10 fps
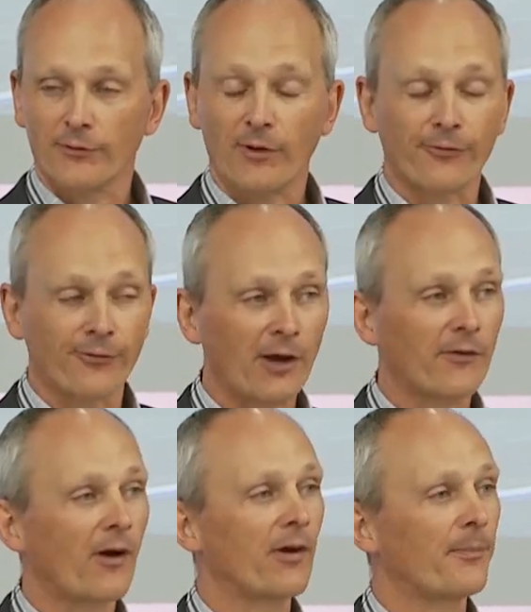and we are
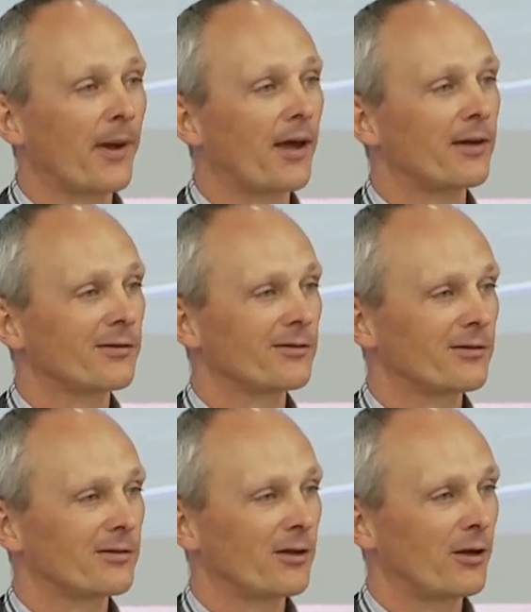very, very bad
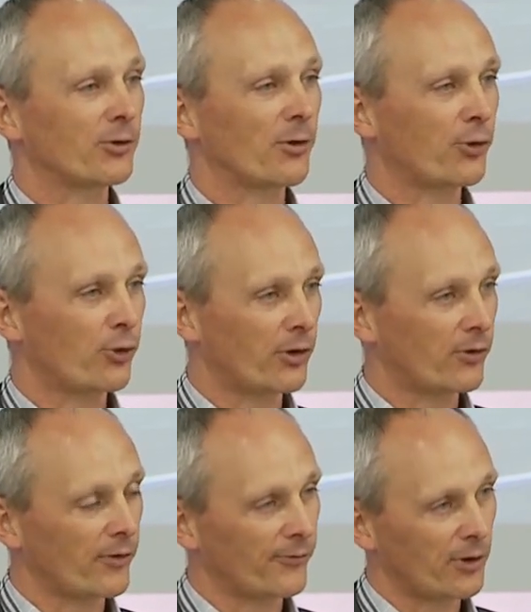with
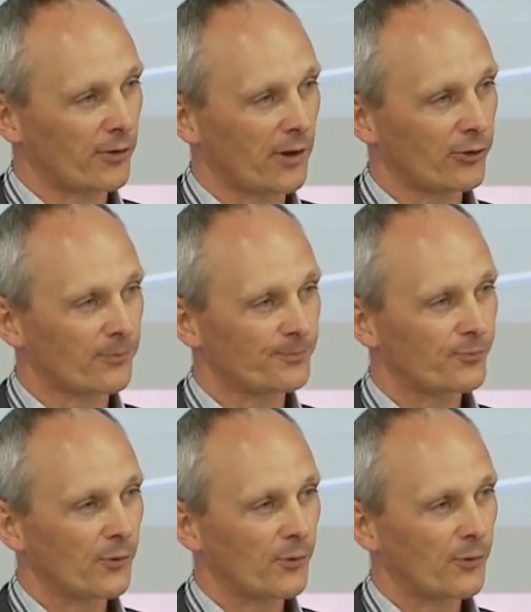opportunity-driven innovation.